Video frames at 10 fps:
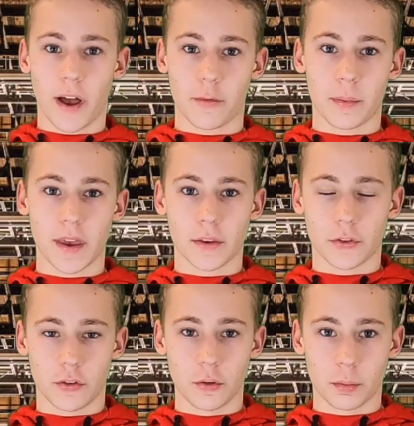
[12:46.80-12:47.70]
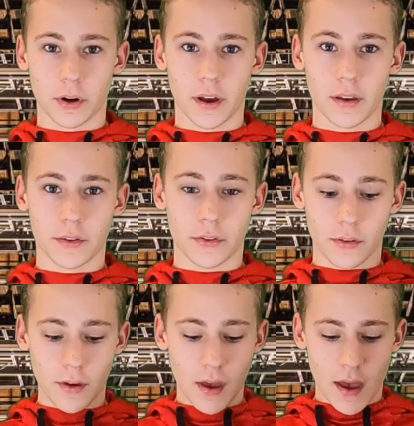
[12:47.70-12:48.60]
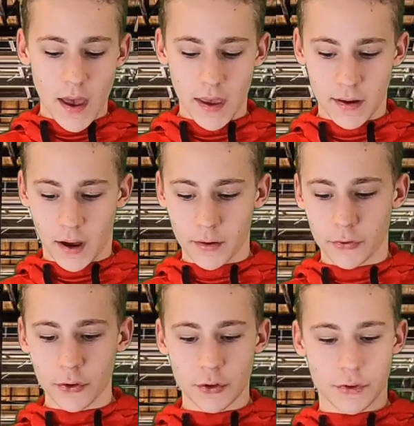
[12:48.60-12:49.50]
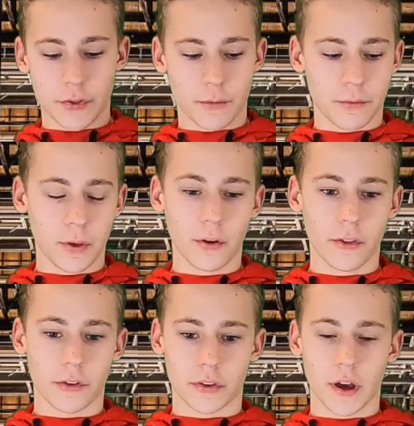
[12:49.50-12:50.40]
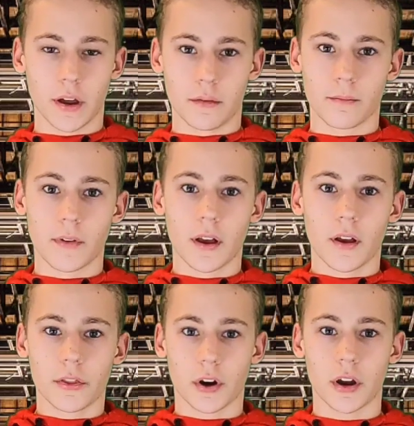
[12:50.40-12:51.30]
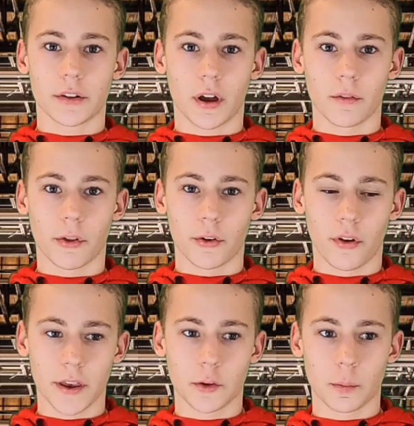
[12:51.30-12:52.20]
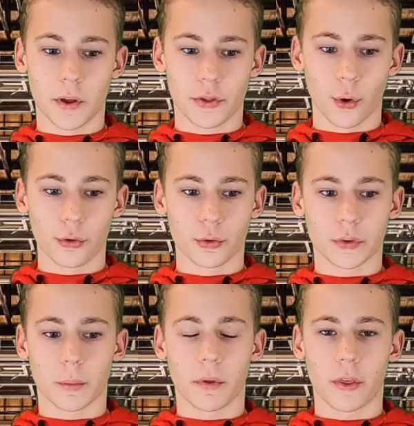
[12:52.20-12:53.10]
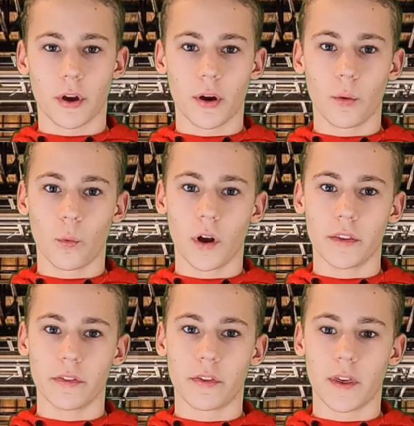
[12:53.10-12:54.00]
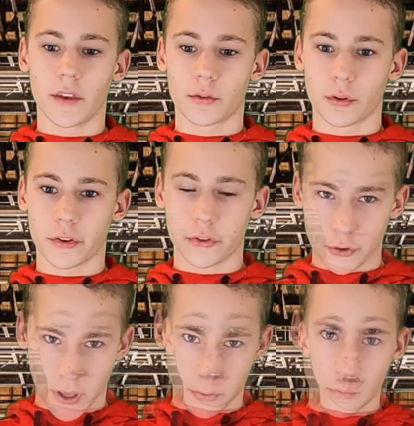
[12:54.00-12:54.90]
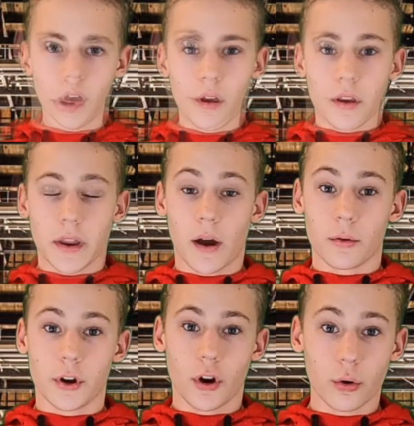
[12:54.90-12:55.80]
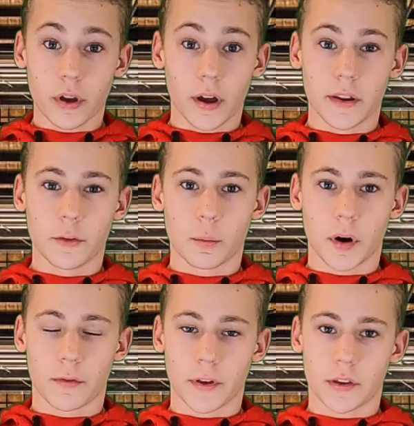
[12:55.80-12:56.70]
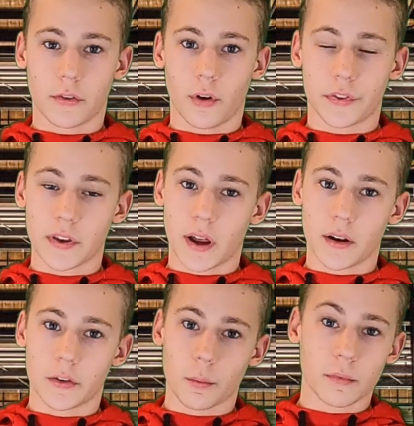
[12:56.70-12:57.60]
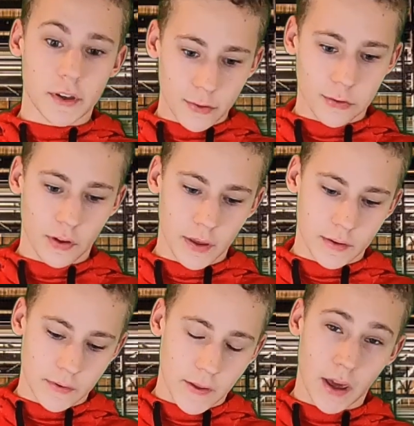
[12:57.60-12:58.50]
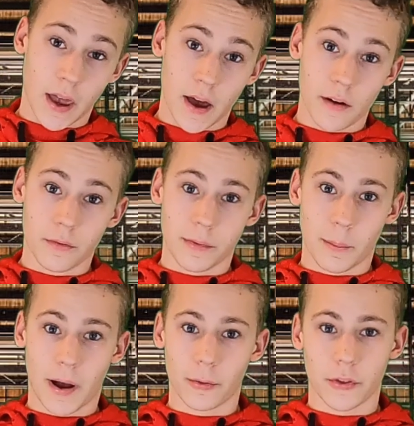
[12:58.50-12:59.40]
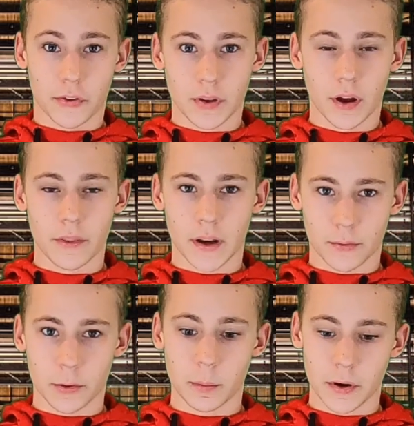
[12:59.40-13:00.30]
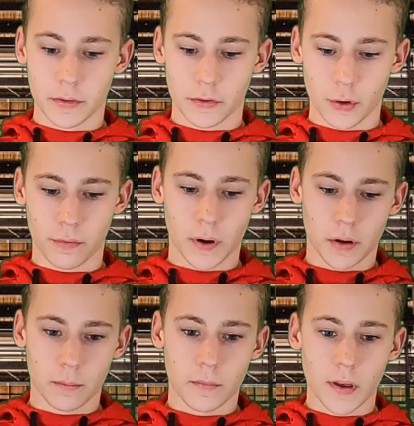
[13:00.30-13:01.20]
FPS is super nice, and honestly just the feel of this gun. There are a ton of other likes, but those are some of the ones that sort of stood out the most. Now, no gun is perfect, so let's get on to some dislikes that I have about this gun that I've experienced so far.